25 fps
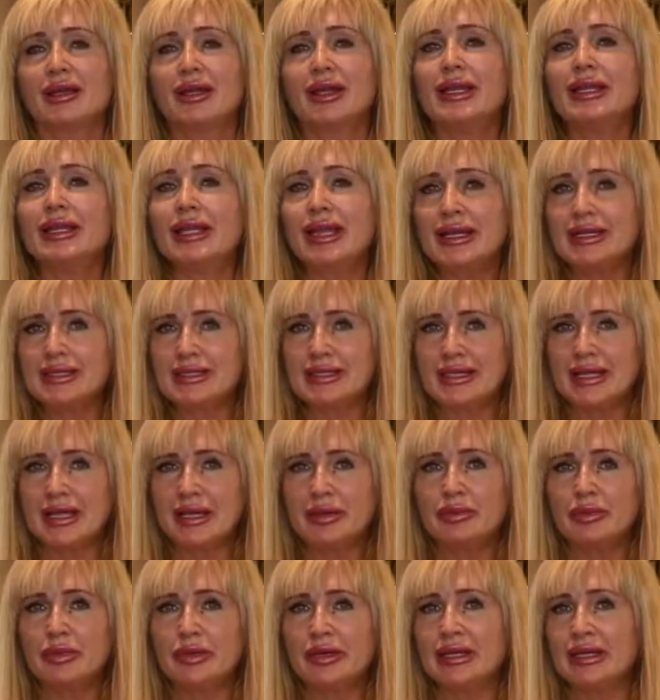The next
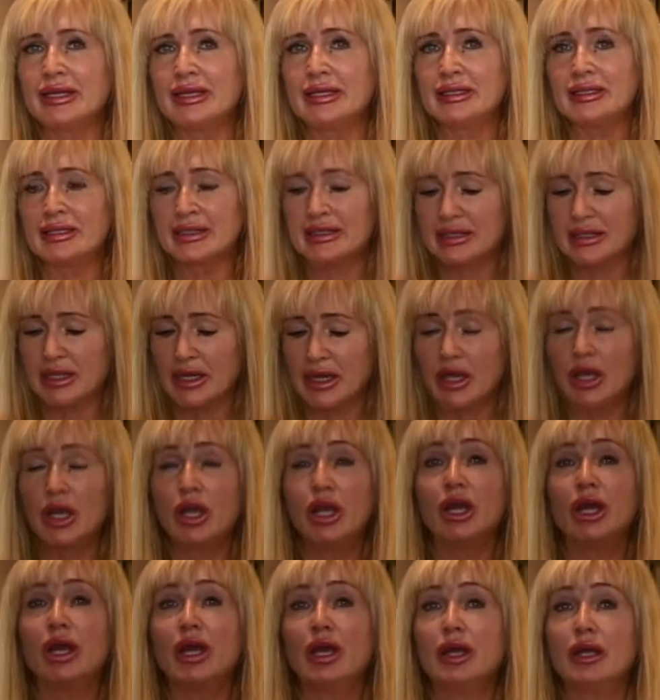step is
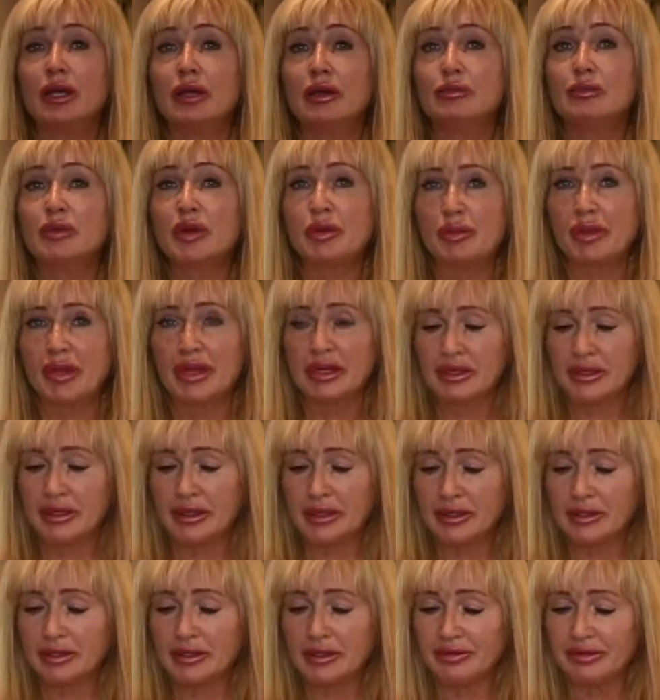
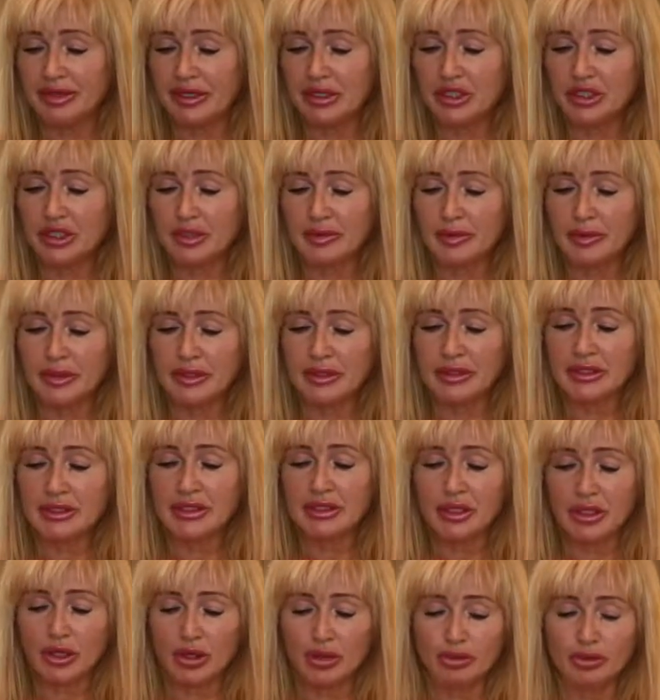preparing the
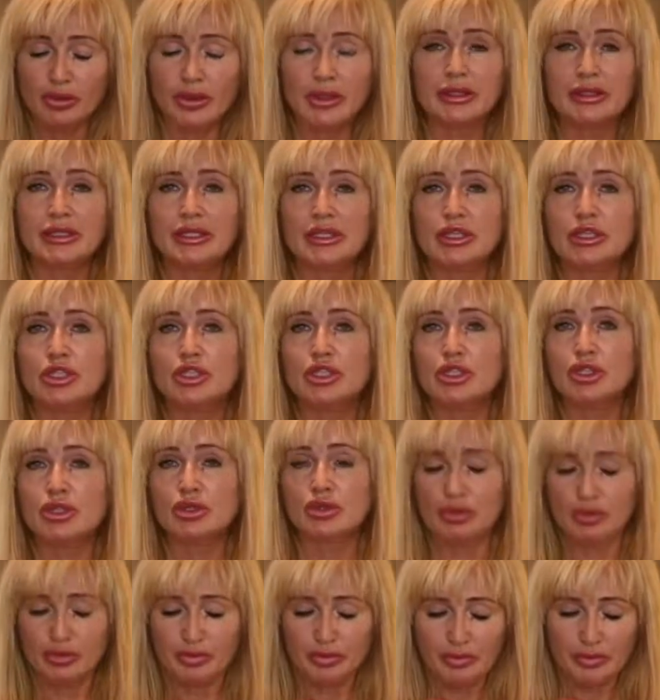vegetables. We'll need
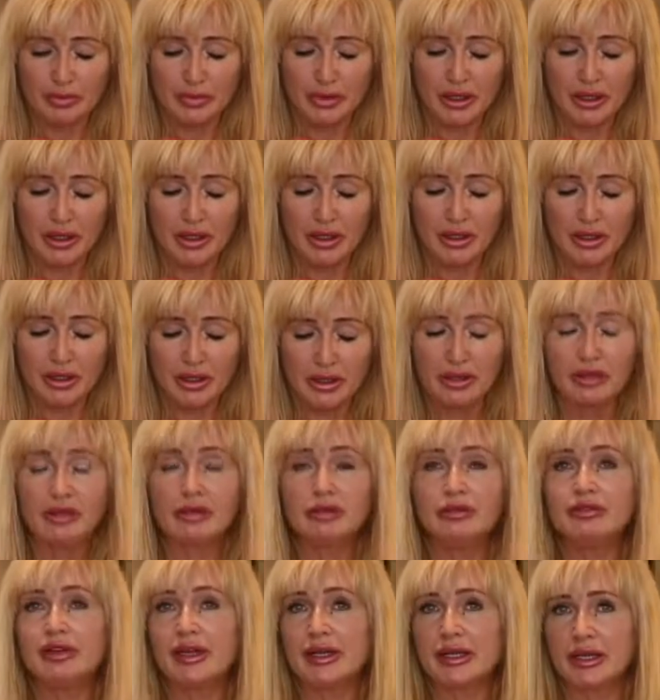to
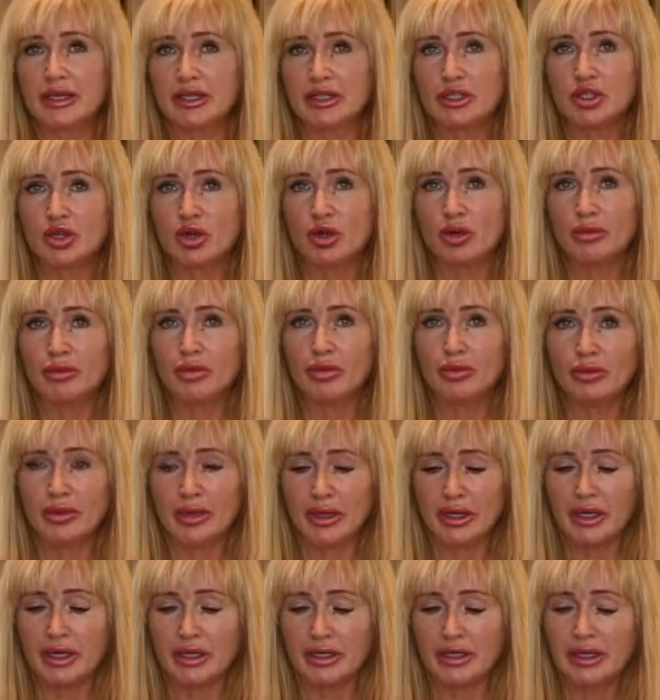finely chop
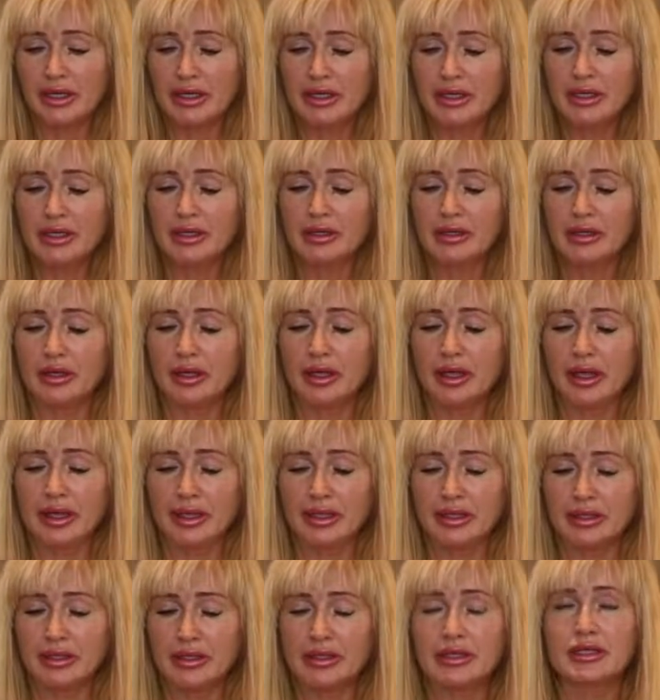1 onion
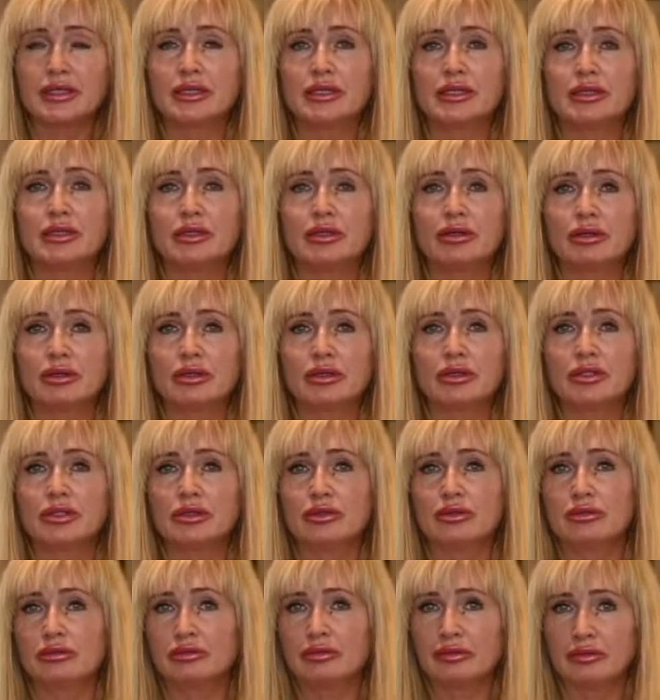and
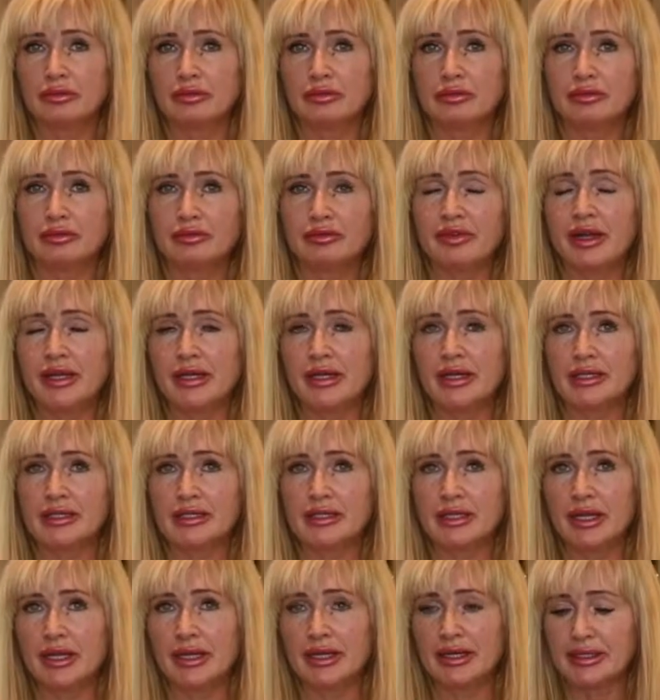also finely
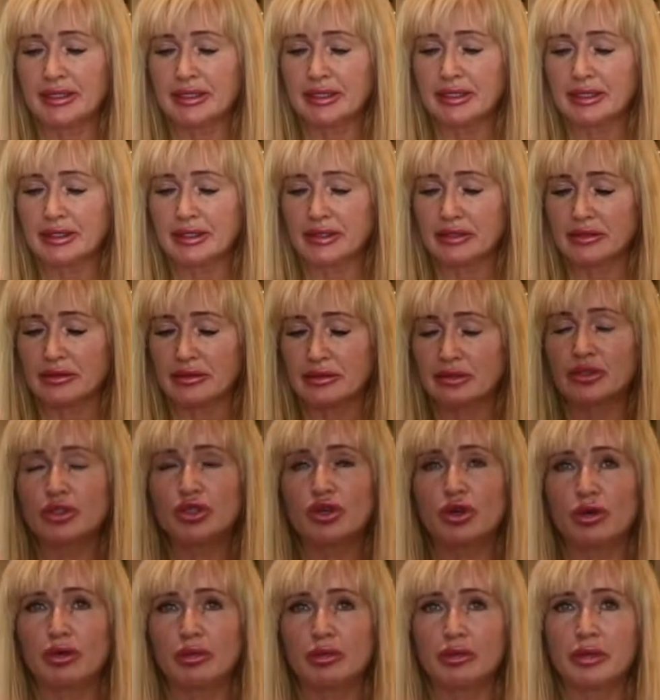slice,
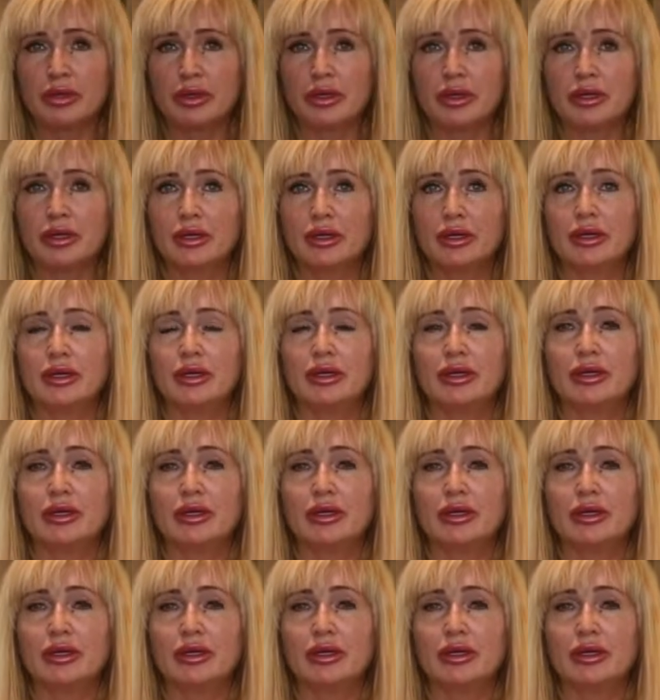chop a